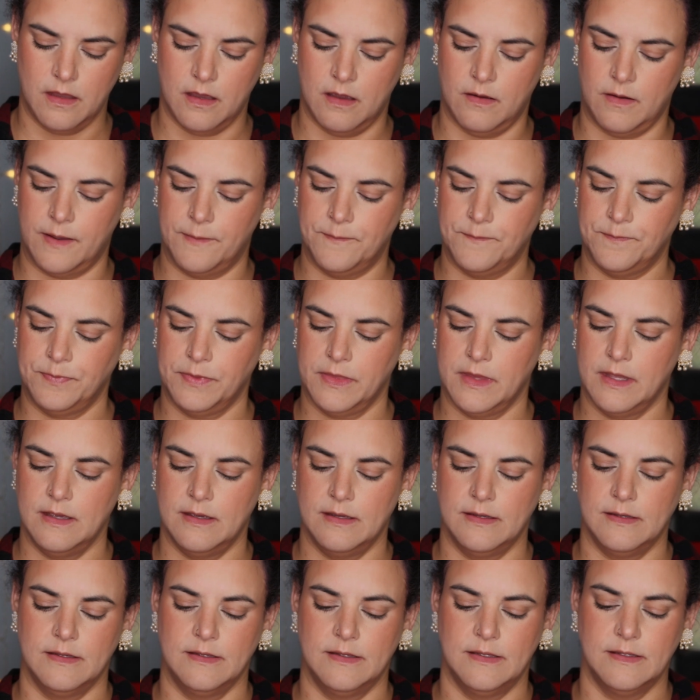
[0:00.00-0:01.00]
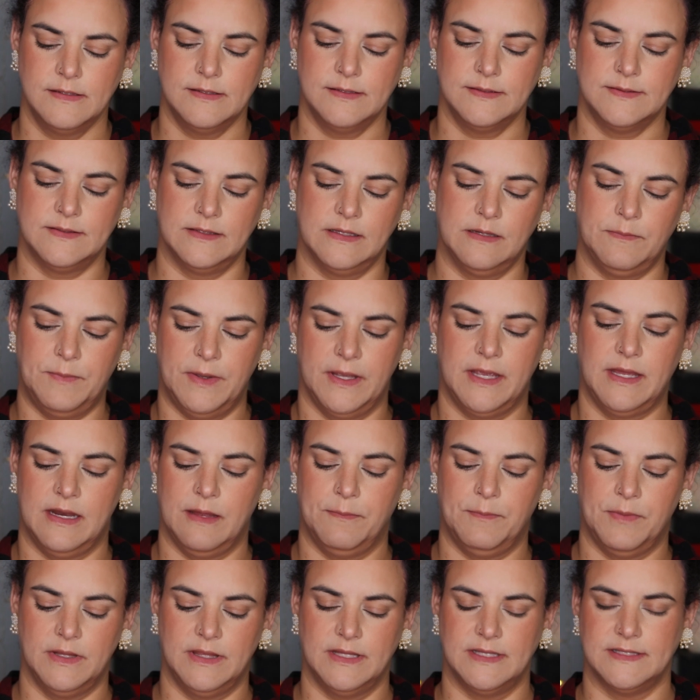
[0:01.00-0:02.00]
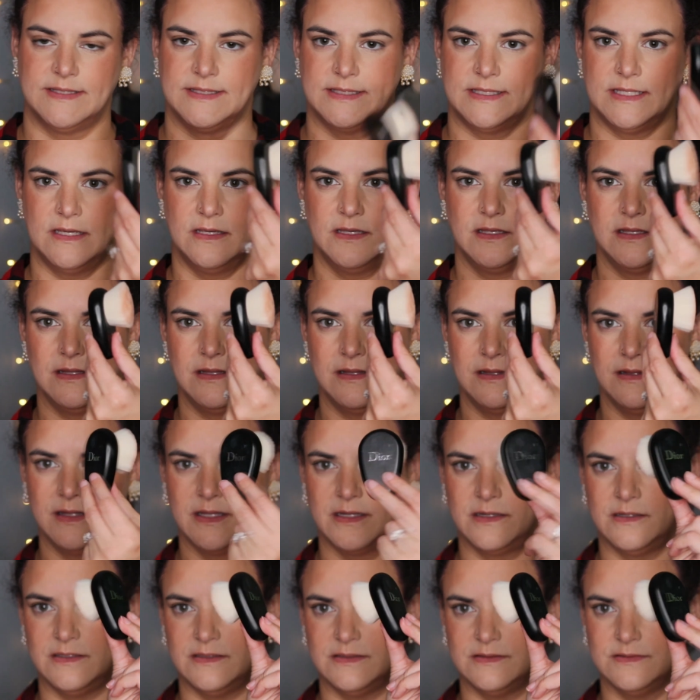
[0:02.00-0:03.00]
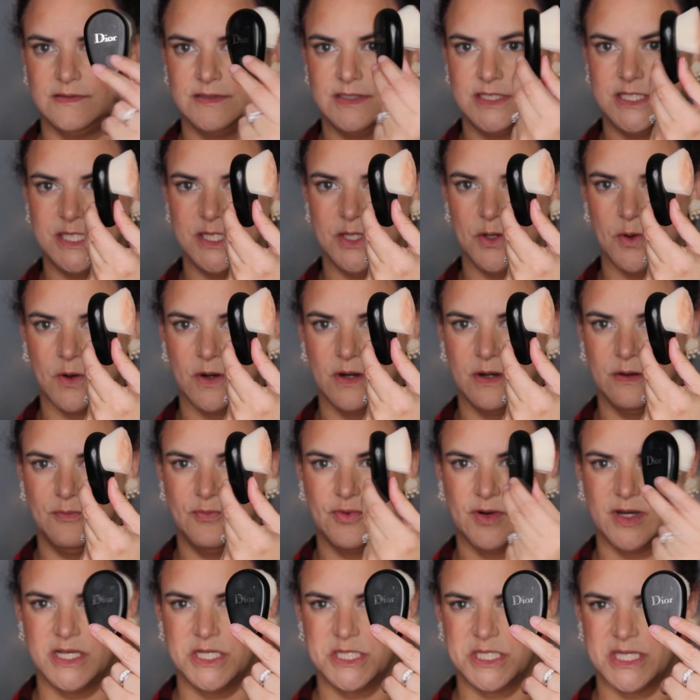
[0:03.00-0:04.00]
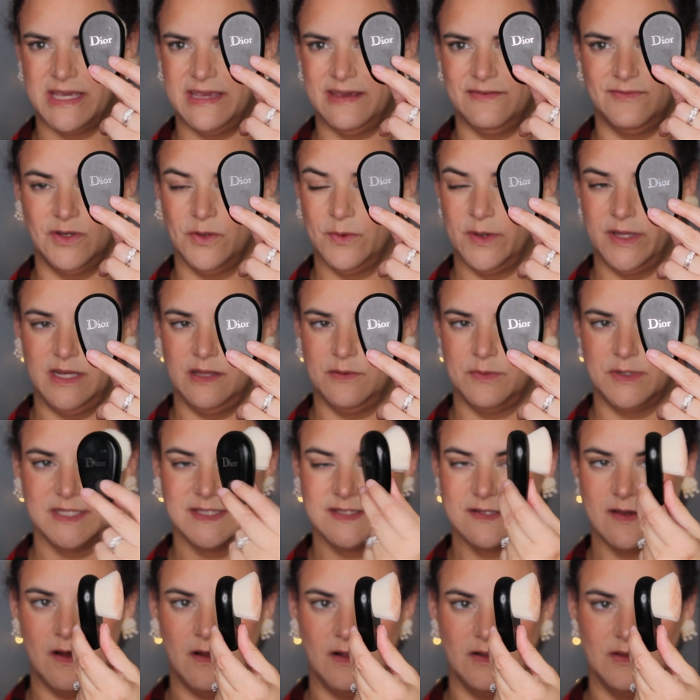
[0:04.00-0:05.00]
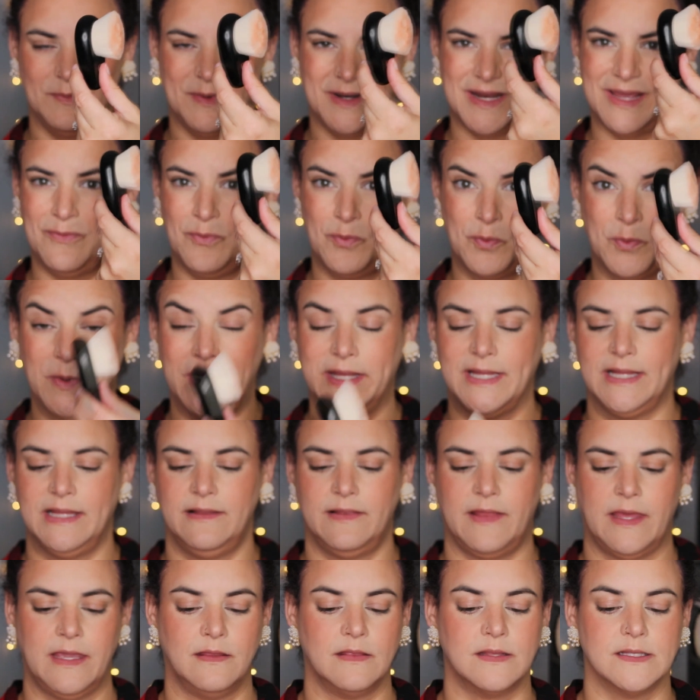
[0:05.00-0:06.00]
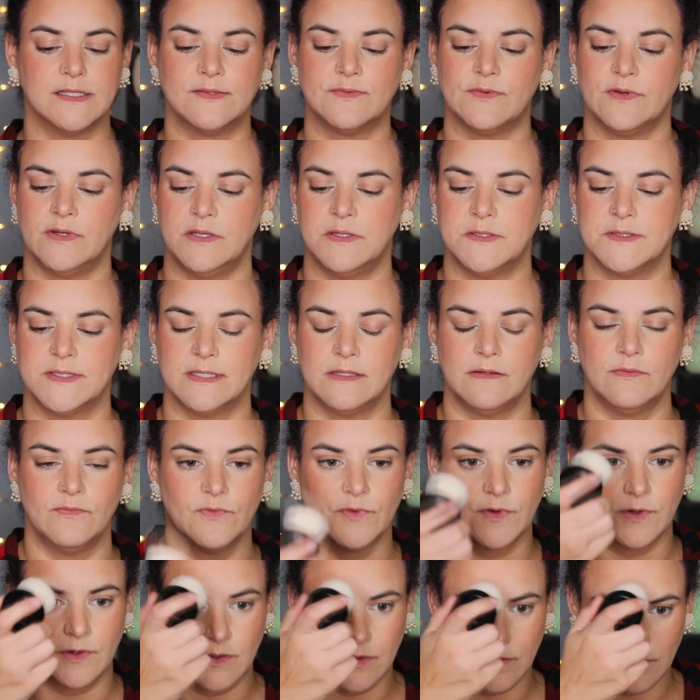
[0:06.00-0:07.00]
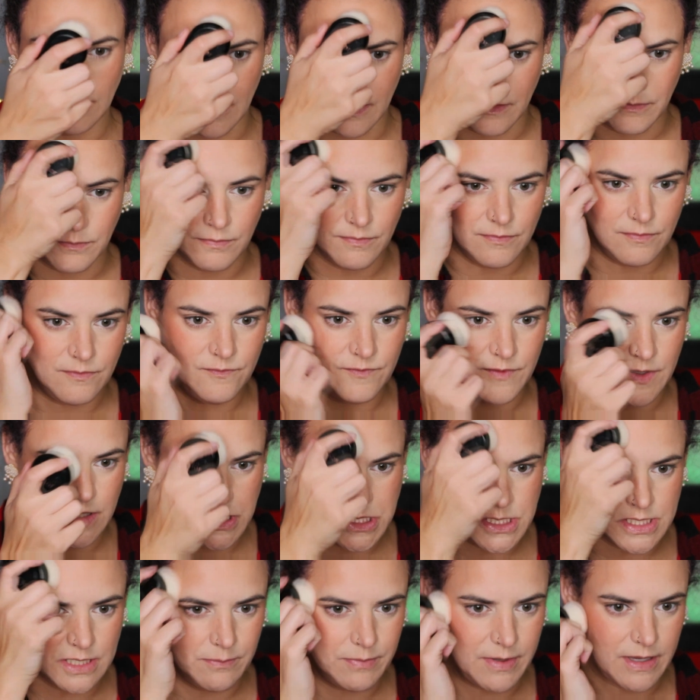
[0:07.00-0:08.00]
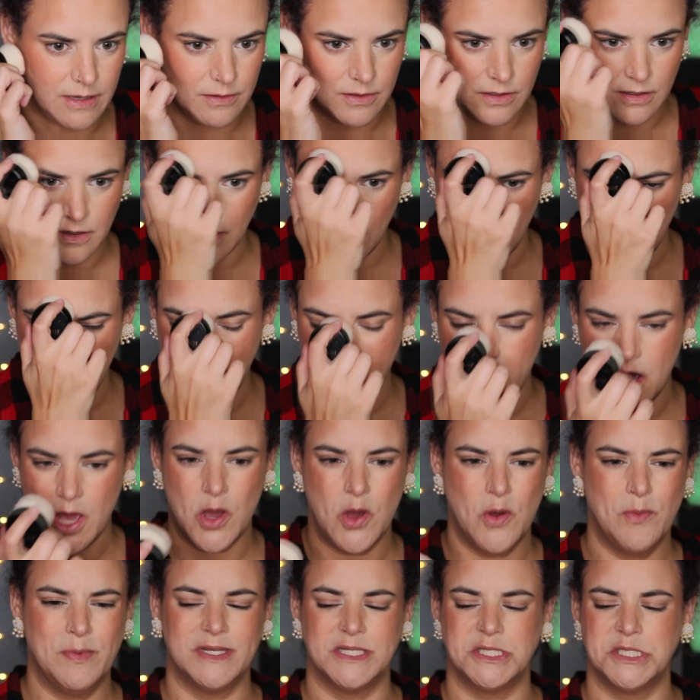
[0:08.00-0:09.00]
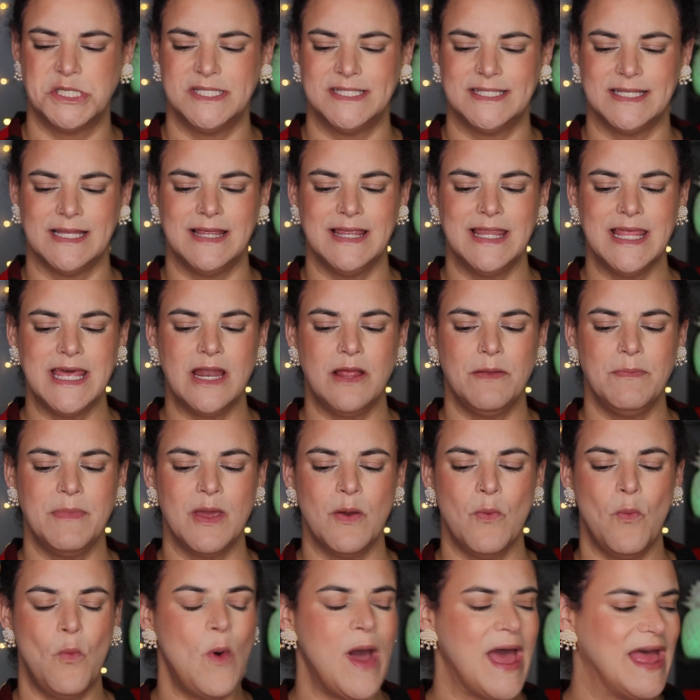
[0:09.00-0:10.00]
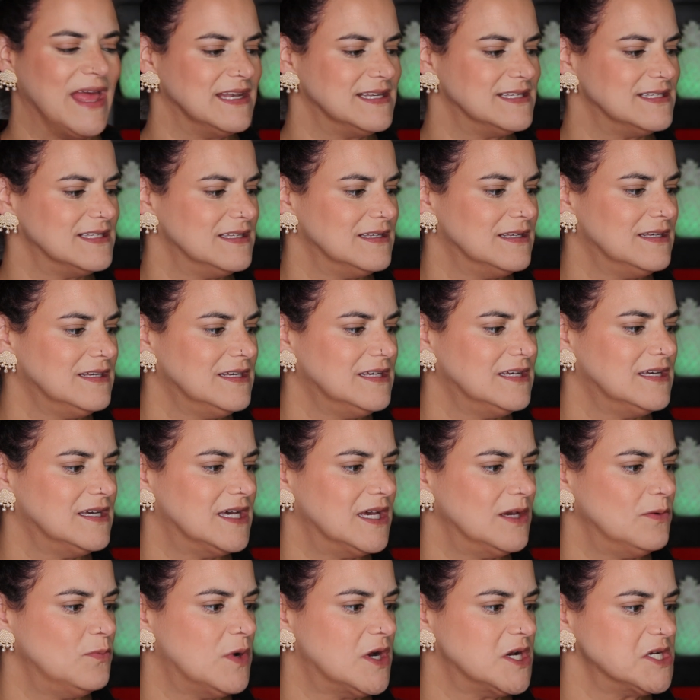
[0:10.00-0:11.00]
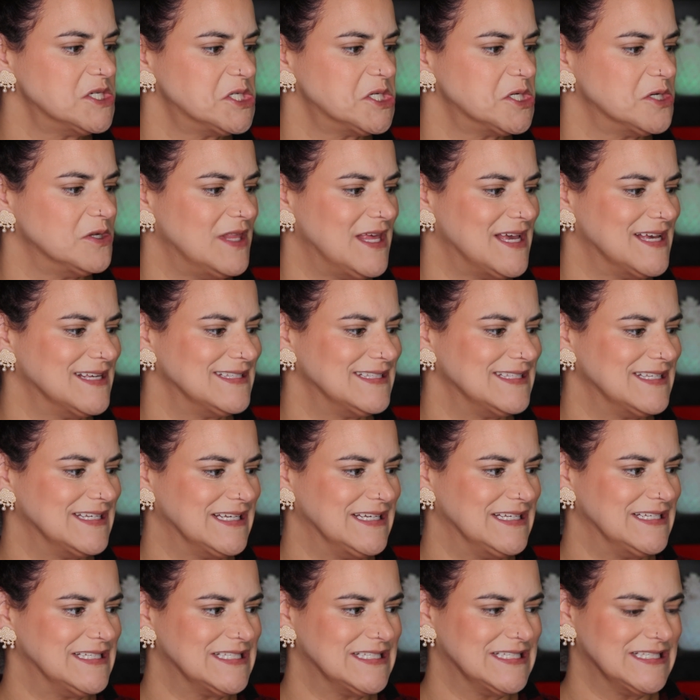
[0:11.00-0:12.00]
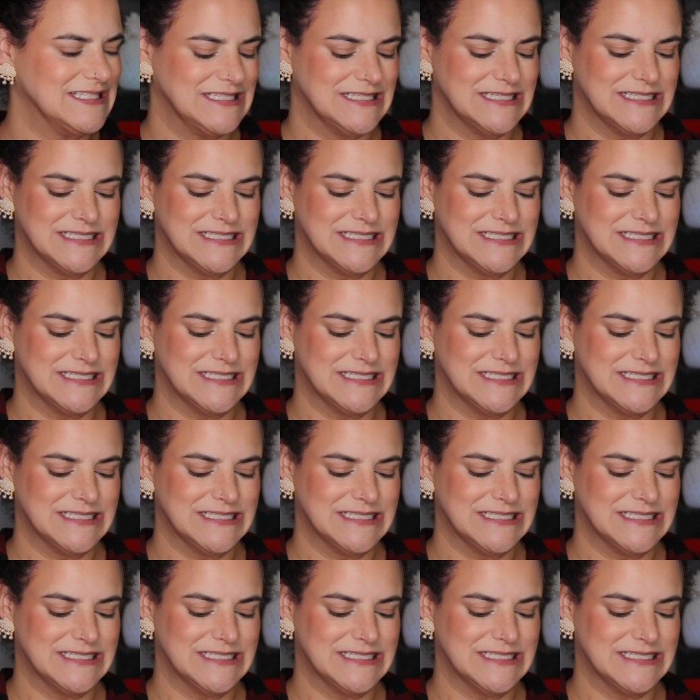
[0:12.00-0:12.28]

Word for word: Okay, so I'm gonna pick it up on this little Dior brush. I have no idea what it's called, but I really like this for using for um, finishing powder. Oh, but she's a little bit wet. I washed her last night.